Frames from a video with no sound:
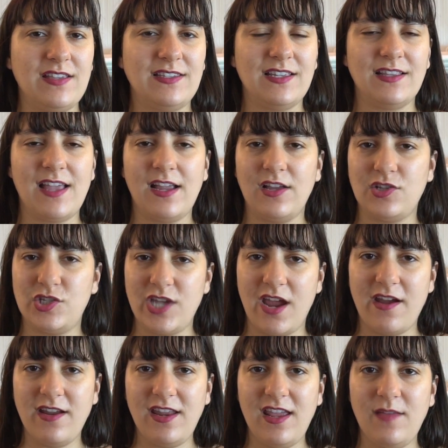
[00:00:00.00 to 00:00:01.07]
Is it like a
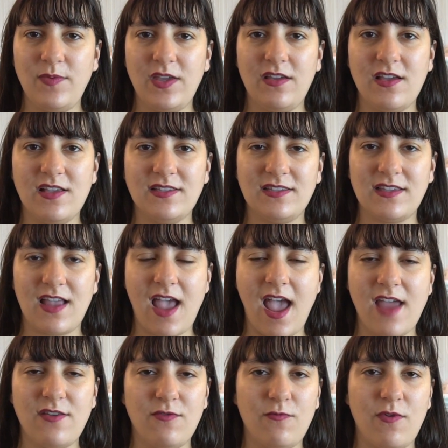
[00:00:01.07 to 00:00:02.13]
charity? Because
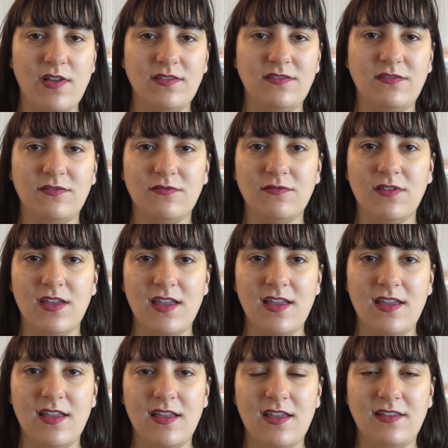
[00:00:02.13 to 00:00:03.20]
I don't want to
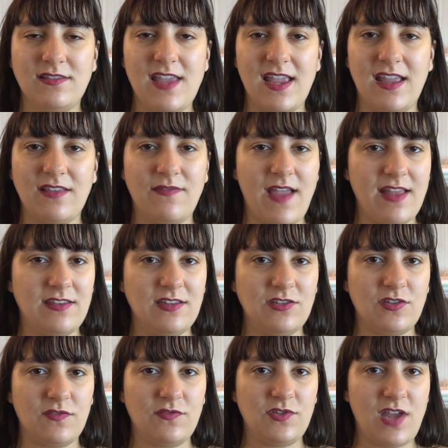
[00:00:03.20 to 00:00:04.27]
take
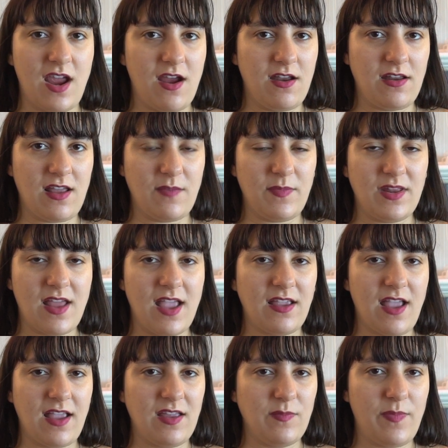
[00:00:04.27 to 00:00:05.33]
advantage of charity. I mean,
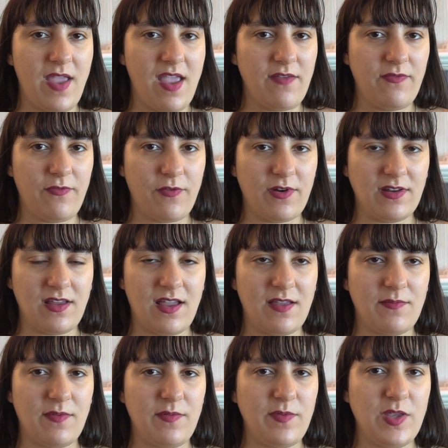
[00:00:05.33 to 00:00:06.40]
I can pay for it.
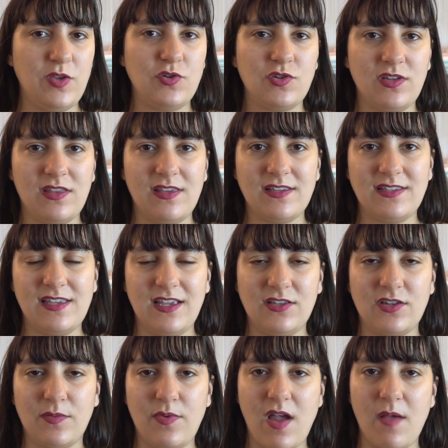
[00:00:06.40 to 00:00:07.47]
I mean, usually these
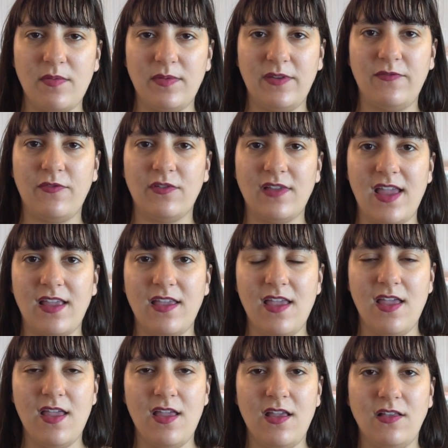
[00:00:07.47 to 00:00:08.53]
things are probably for like
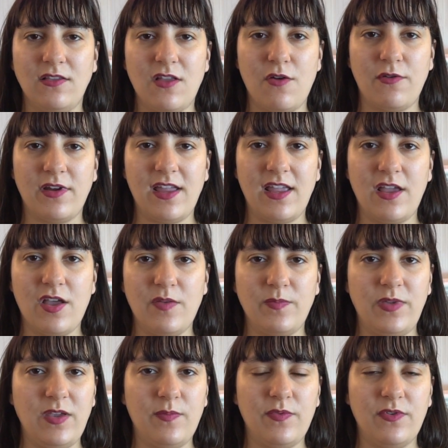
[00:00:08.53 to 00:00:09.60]
lower income
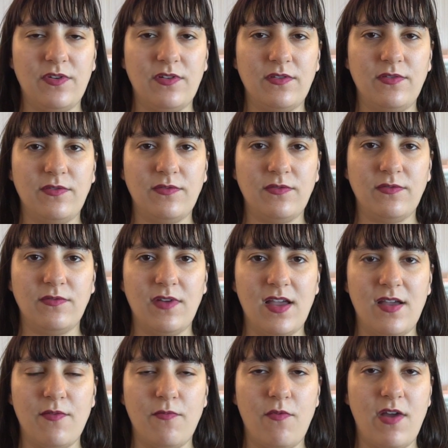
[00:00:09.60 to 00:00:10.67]
people who
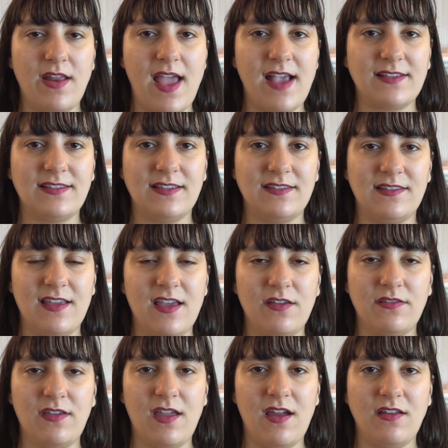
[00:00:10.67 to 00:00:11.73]
want access to
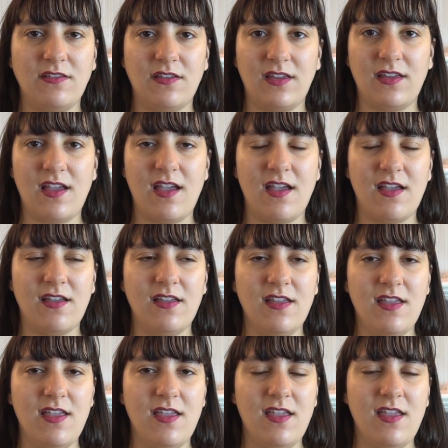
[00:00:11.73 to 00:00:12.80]
healthcare. Like,
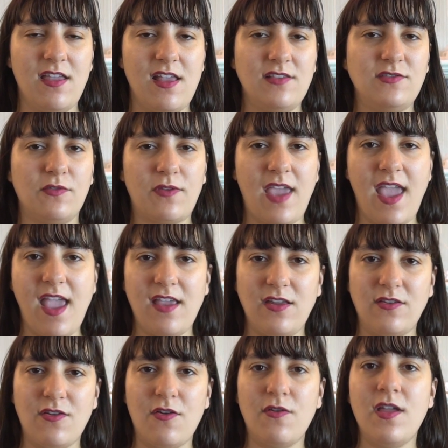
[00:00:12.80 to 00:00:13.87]
it's okay,
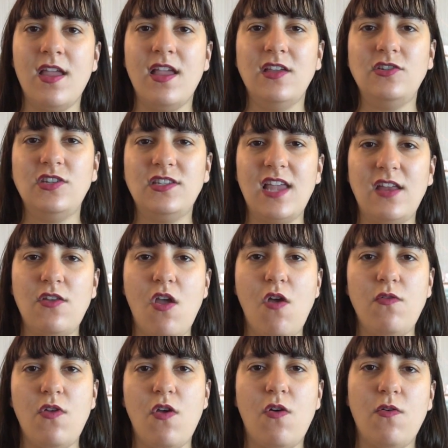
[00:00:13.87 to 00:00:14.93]
you know. She's like,
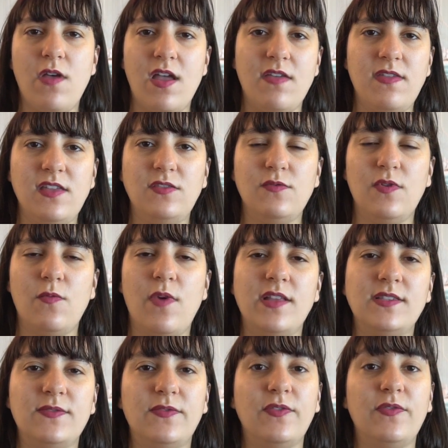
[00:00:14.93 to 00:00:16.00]
no, they do it
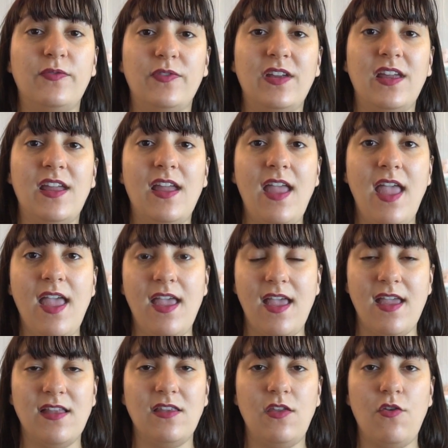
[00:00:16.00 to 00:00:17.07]
once for free,
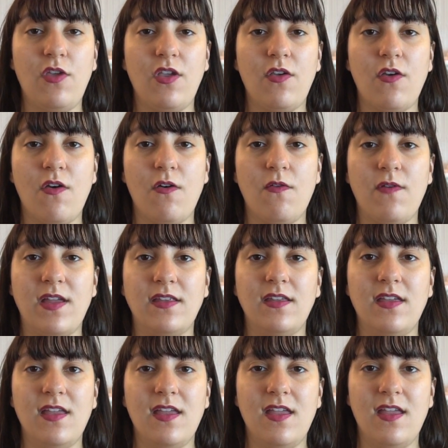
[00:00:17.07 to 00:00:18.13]
and you can go, and
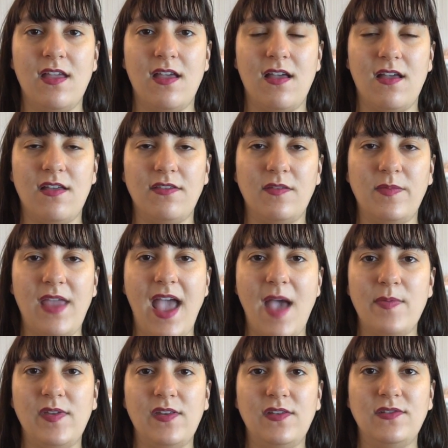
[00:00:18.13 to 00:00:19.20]
they'll be
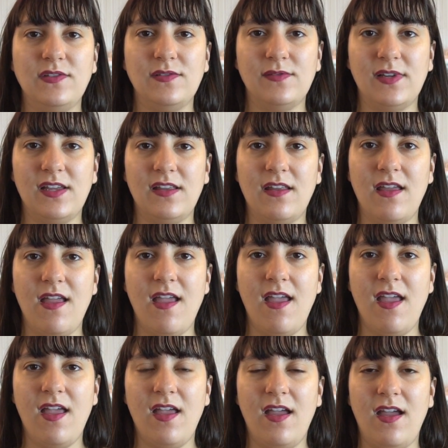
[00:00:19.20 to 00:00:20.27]
happy to do it.
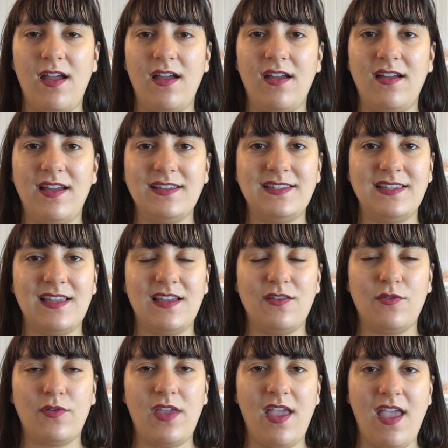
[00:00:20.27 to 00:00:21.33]
I said,
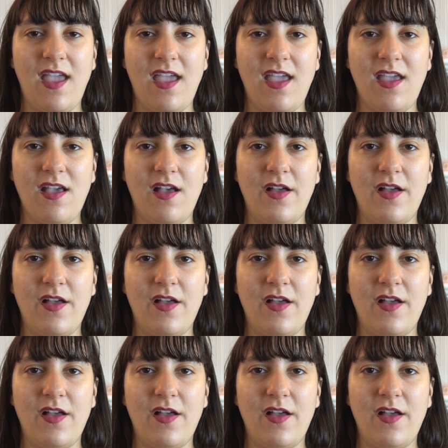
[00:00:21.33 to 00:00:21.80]
okay.